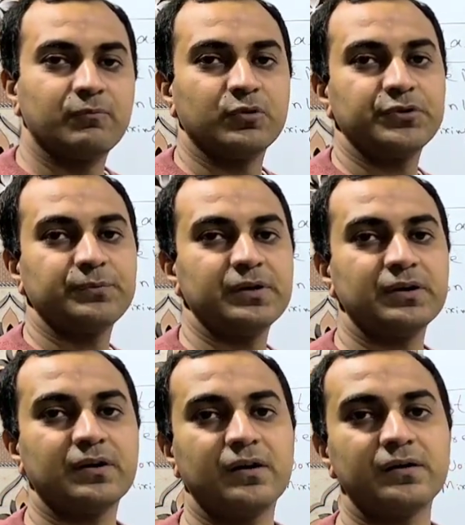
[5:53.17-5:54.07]

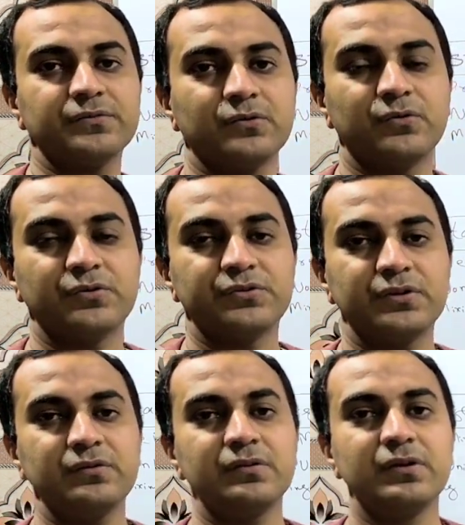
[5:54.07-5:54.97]
possible cause or
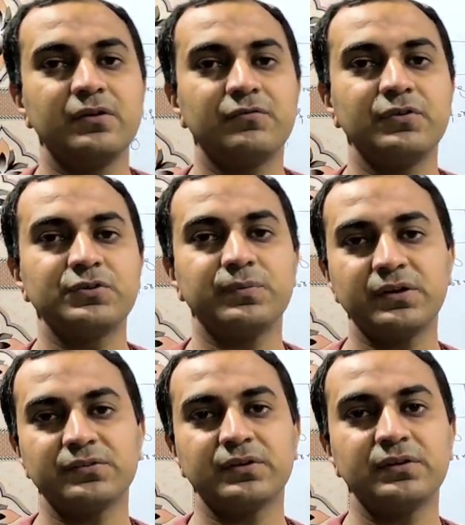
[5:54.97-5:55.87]
reason which
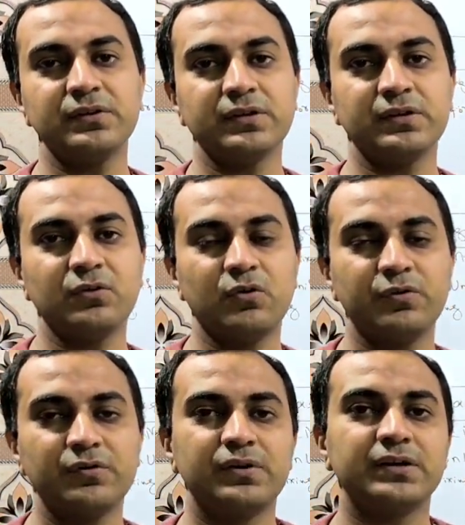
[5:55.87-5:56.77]
may result in
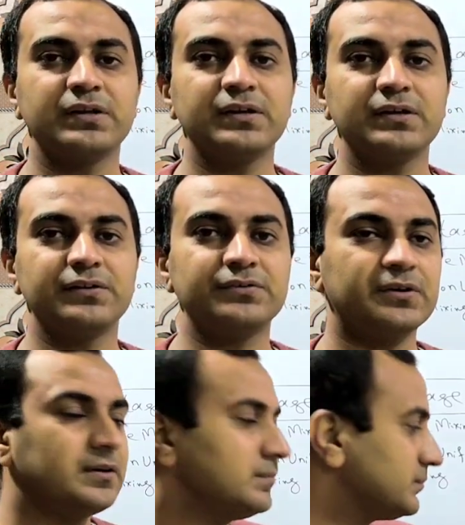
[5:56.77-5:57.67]
overwetting is
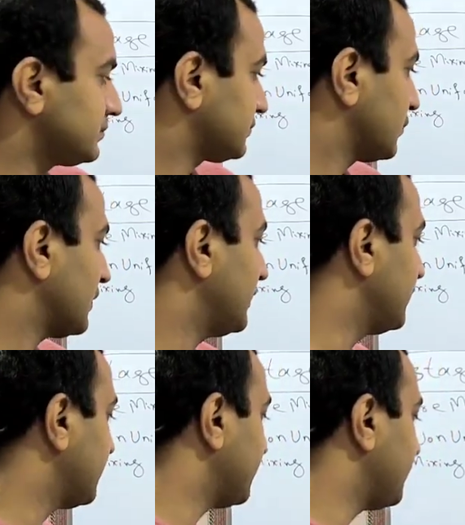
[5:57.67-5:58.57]
the
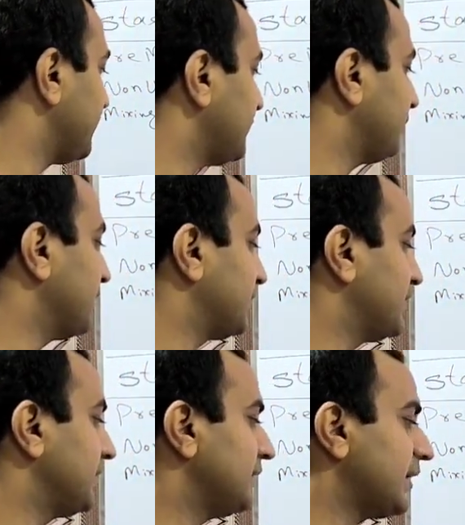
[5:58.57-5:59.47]
increased
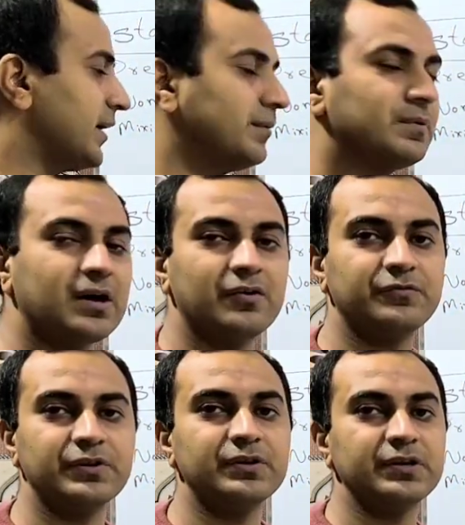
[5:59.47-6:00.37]
mixing time
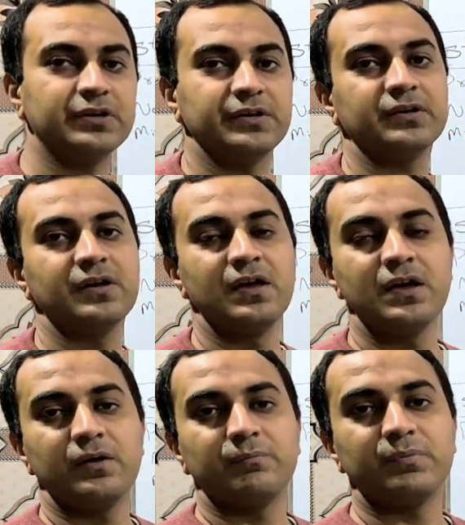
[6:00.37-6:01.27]
after kneading.
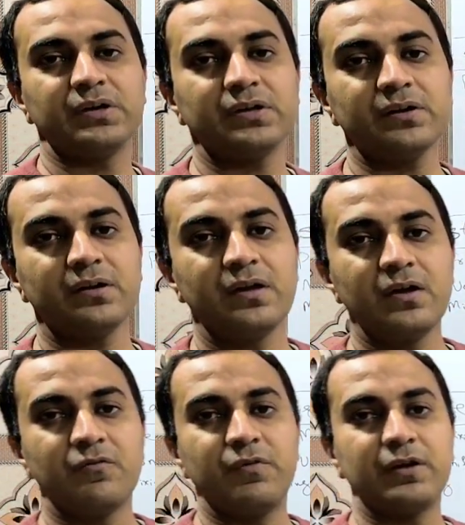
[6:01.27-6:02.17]
Mean,
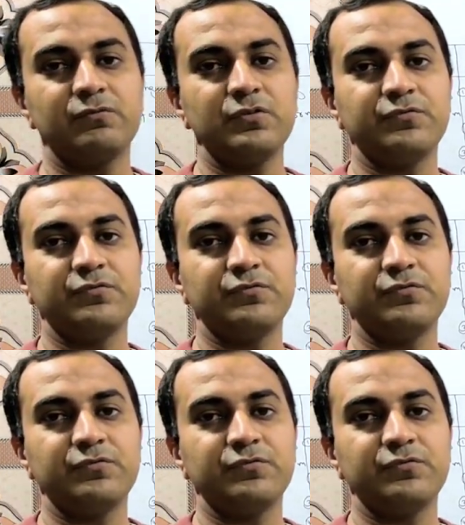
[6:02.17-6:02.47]
when we